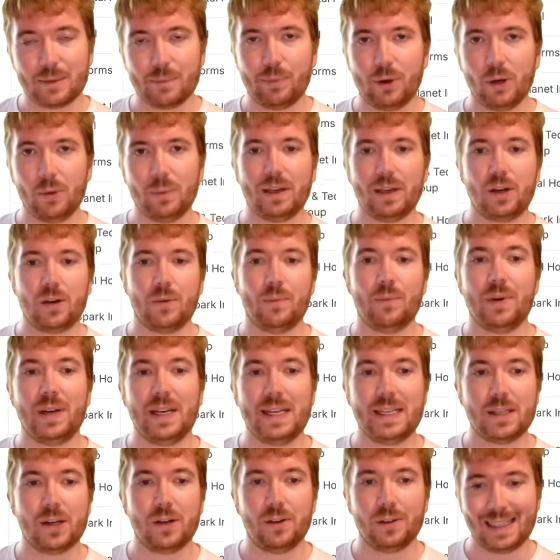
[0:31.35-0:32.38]
public
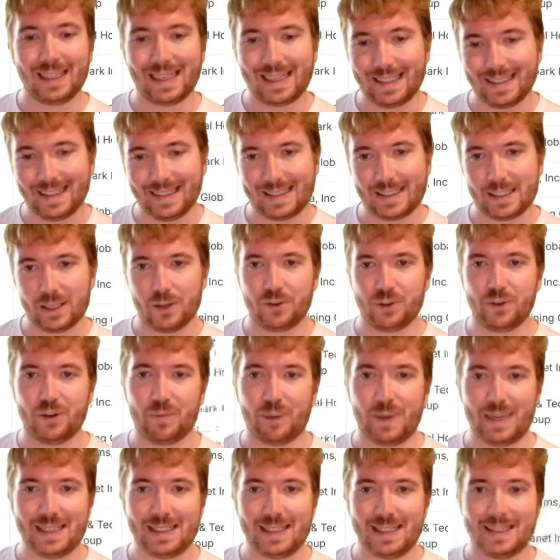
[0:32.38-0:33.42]
companies holding at least 100
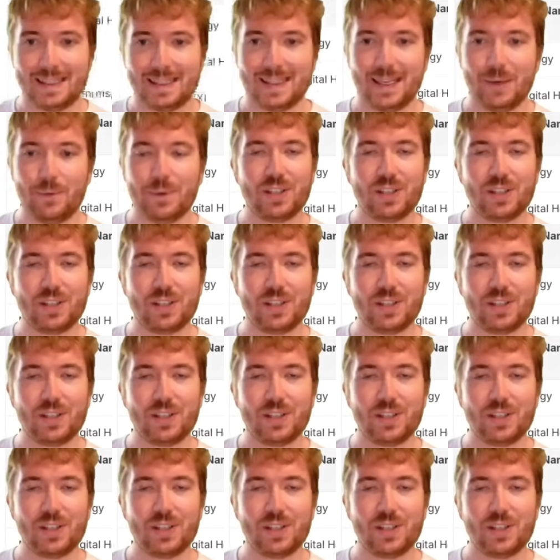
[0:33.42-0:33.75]
BTC,